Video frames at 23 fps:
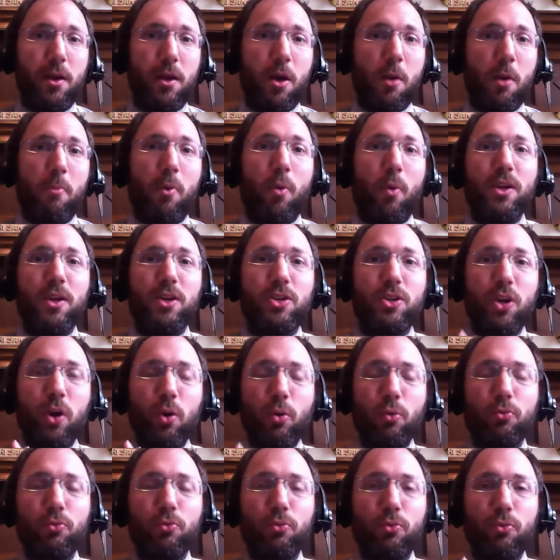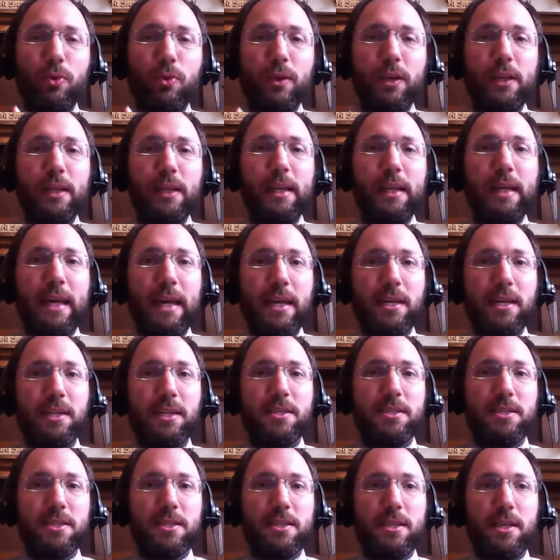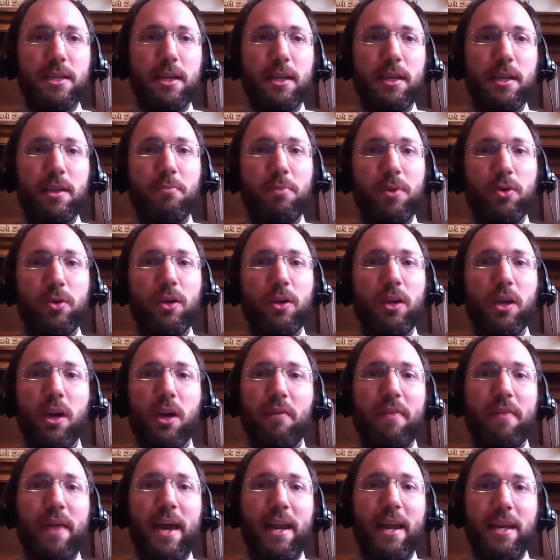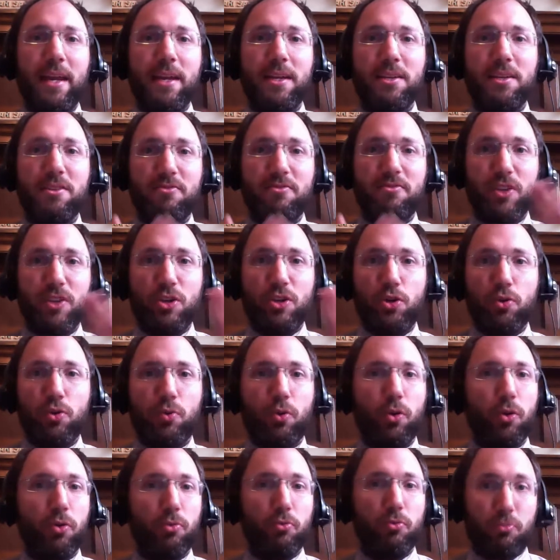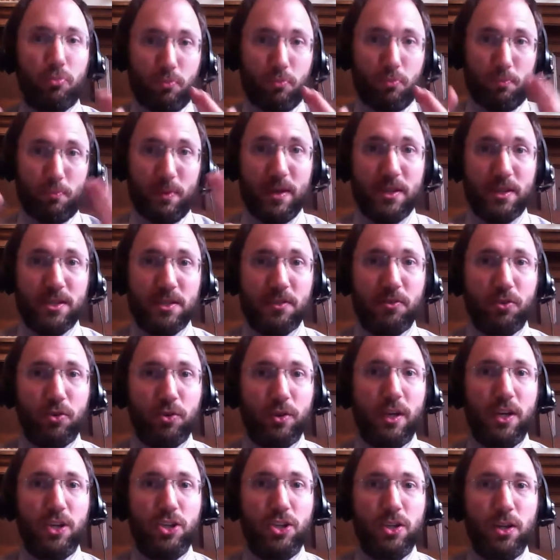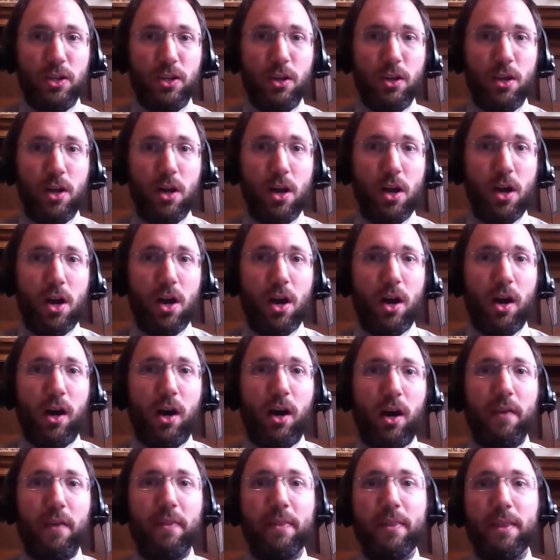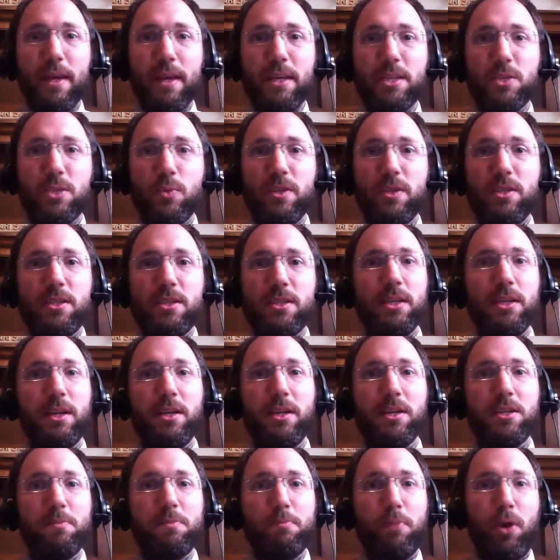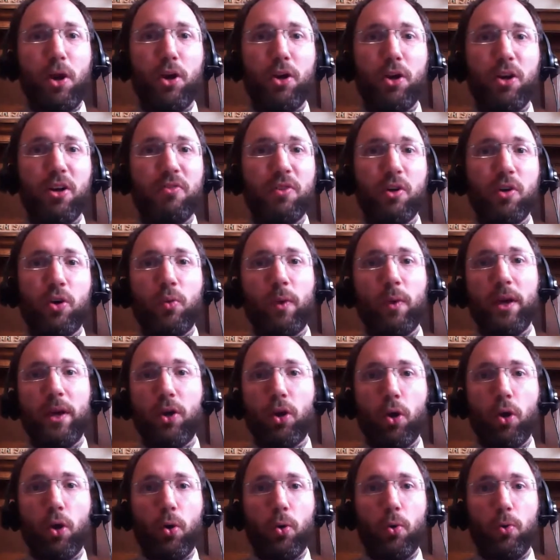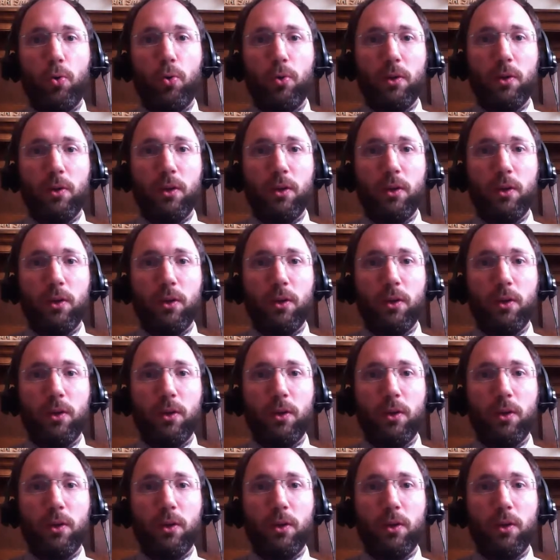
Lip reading: But we don't really get to see the beauty of that individual piece of creation unless we see it as part of a greater whole.